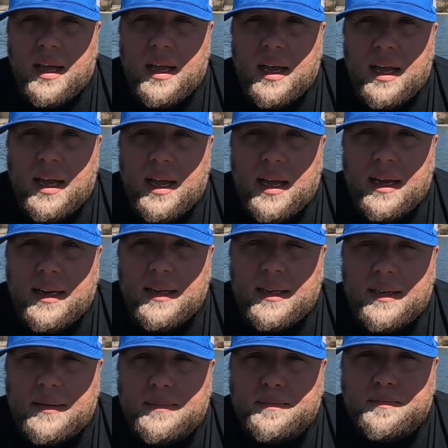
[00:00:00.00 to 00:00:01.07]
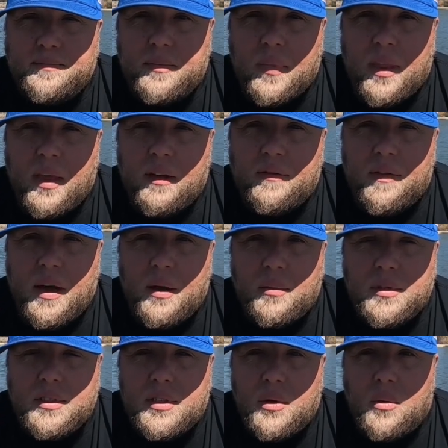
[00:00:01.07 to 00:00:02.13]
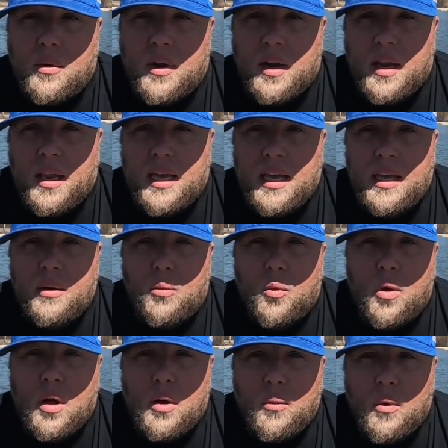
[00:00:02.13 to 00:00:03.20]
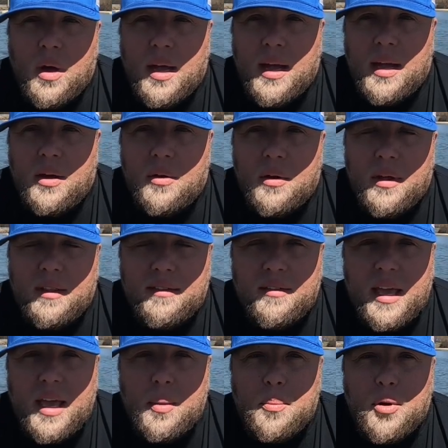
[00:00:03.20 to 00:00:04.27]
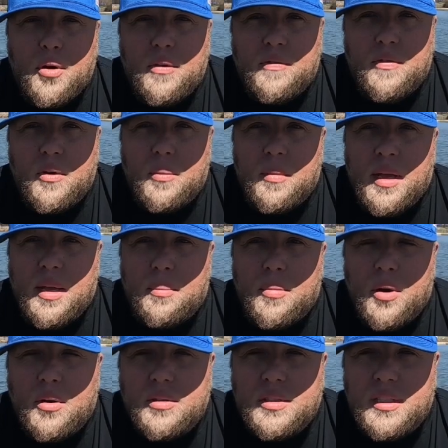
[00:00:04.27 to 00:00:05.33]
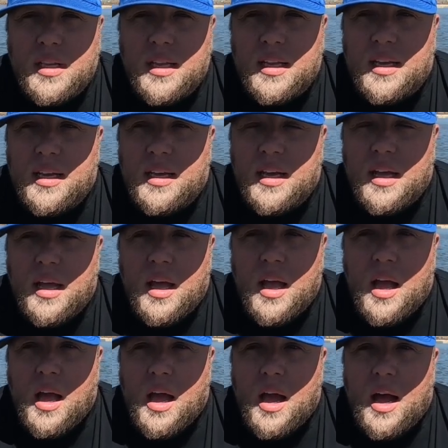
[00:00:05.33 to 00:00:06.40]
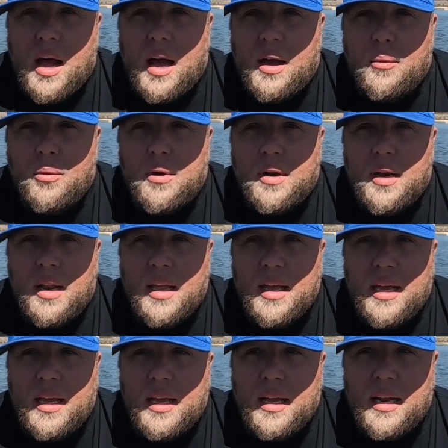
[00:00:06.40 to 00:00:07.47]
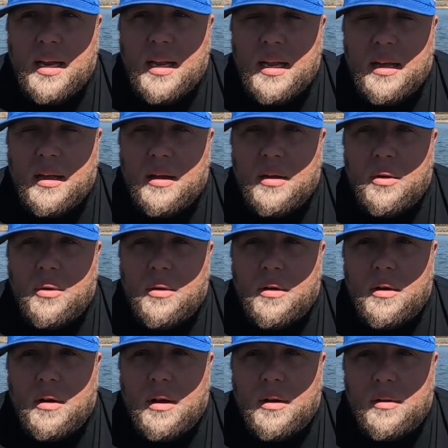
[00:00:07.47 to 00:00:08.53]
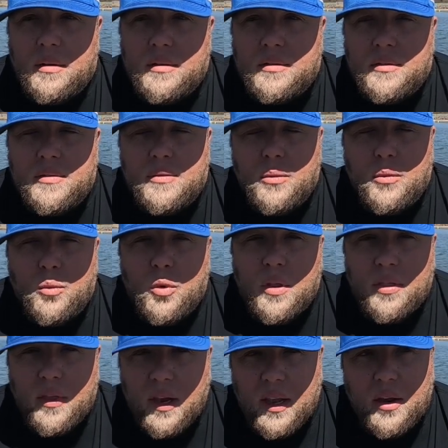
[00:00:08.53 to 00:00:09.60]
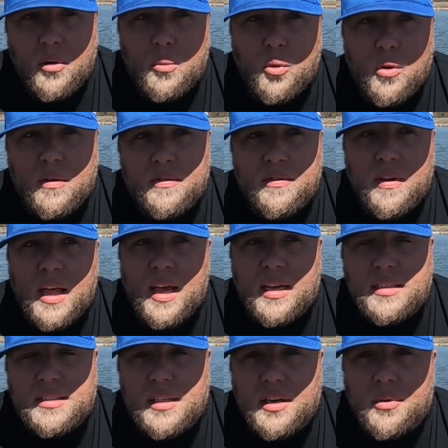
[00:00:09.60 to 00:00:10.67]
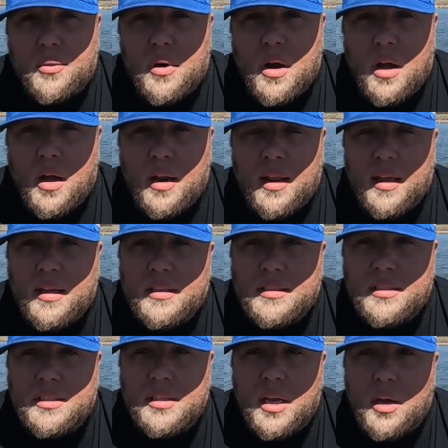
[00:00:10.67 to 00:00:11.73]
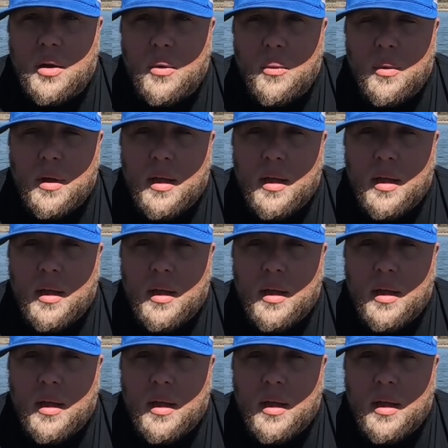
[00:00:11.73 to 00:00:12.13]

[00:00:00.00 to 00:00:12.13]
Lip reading: And if I was going to lean one way on a taper, for me personally, I would lean with a little more flex in the rod. So